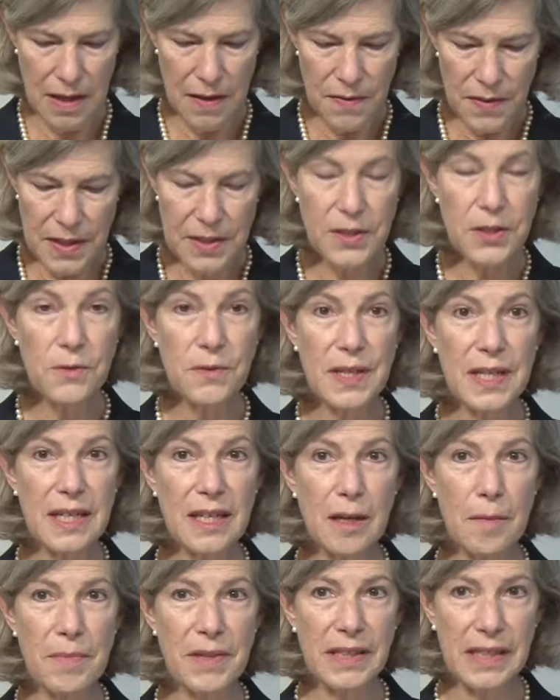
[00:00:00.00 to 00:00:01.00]
This unique
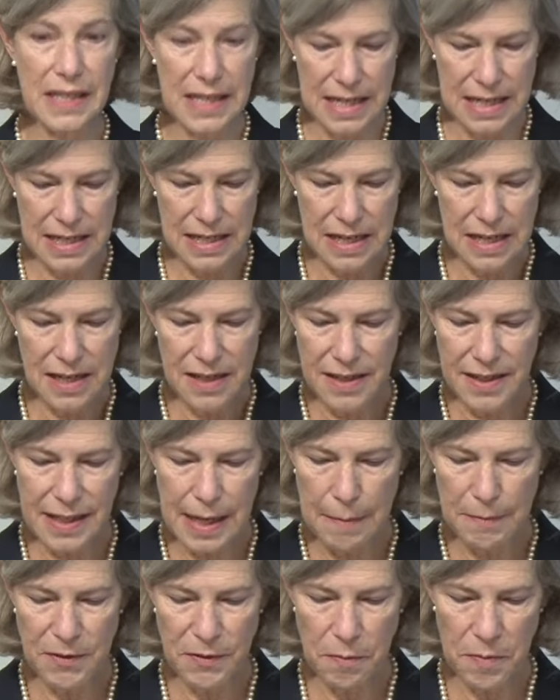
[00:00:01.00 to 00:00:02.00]
ability
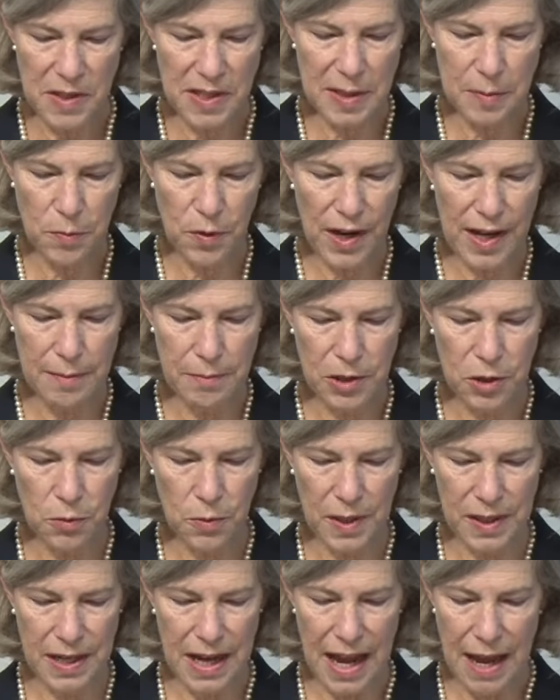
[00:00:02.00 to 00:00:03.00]
stems from the spread
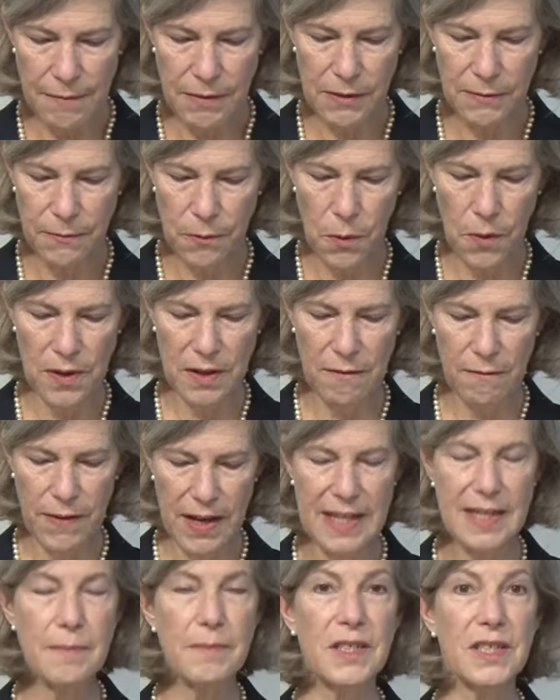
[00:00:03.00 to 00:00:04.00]
between heavy foreign
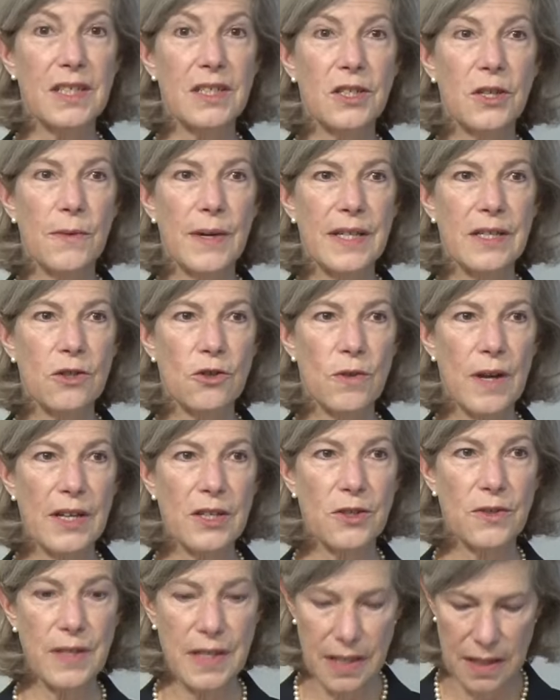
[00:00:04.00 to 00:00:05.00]
investment in U.S.
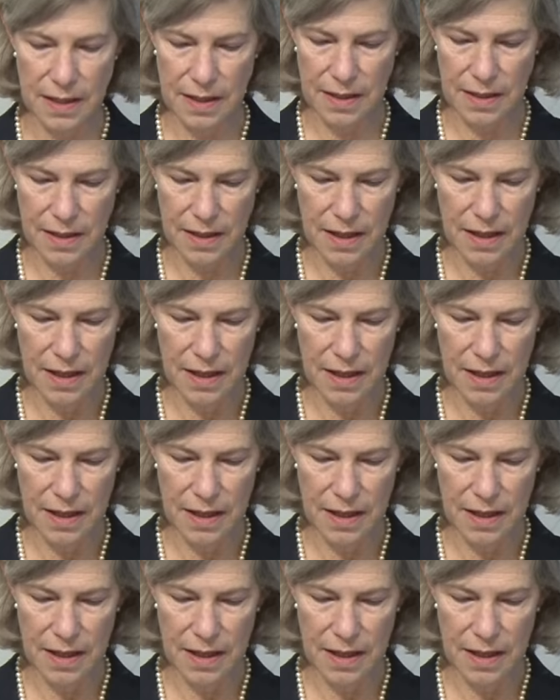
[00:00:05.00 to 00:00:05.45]
treasuries